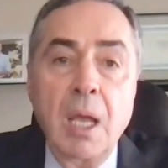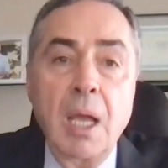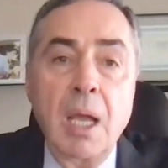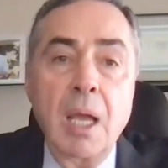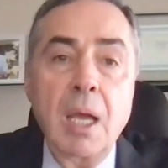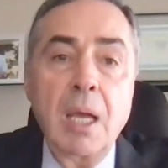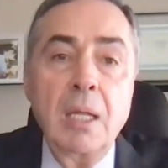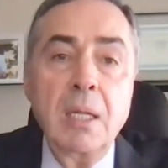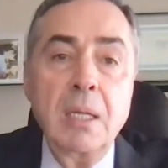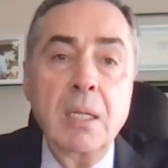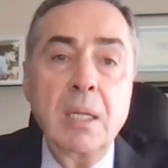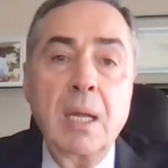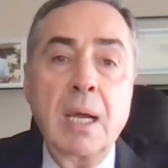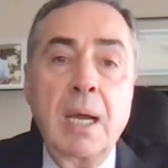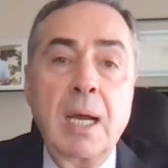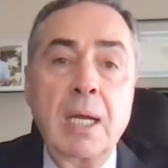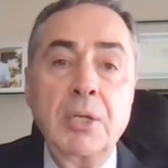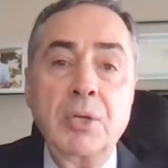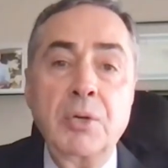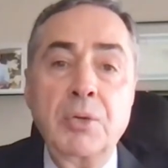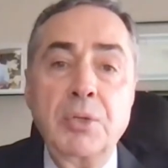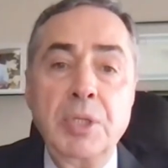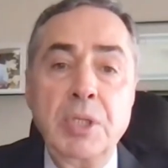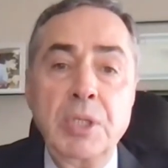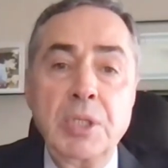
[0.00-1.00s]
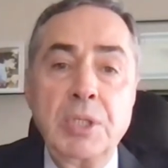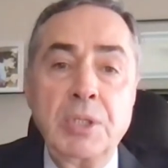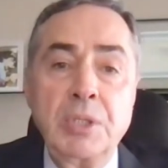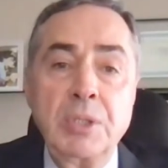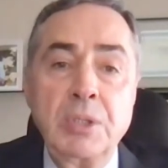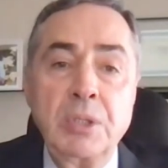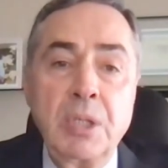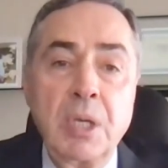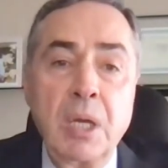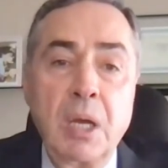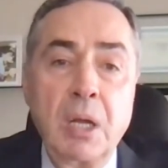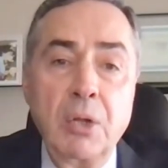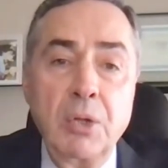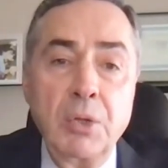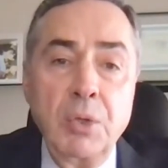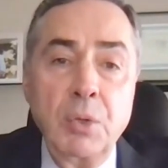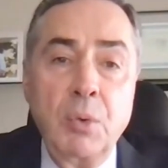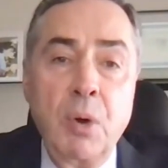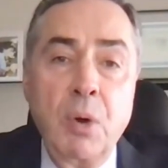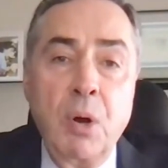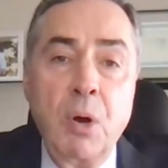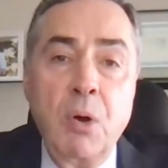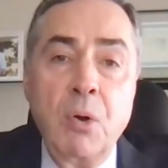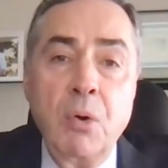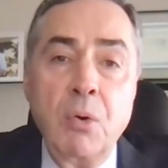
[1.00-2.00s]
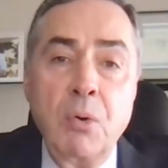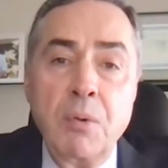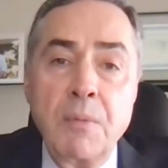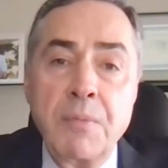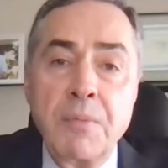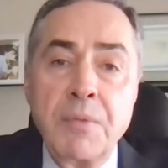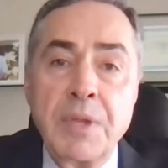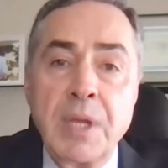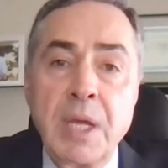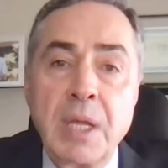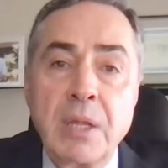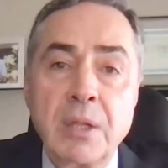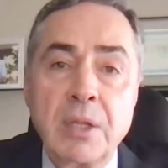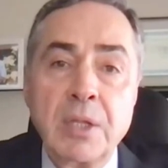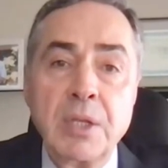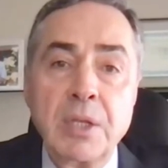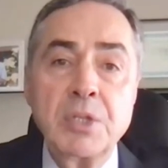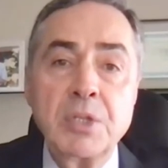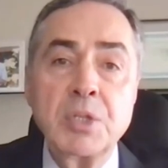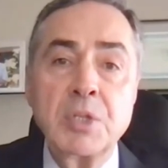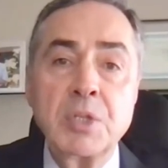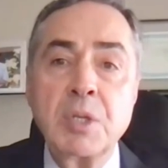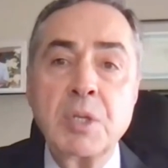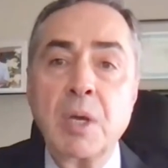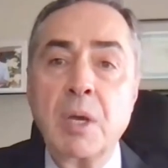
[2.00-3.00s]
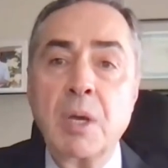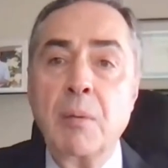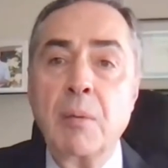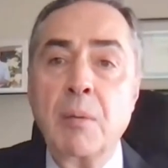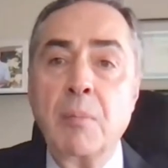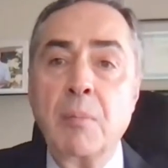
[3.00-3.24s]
And I don't need to tell you all that this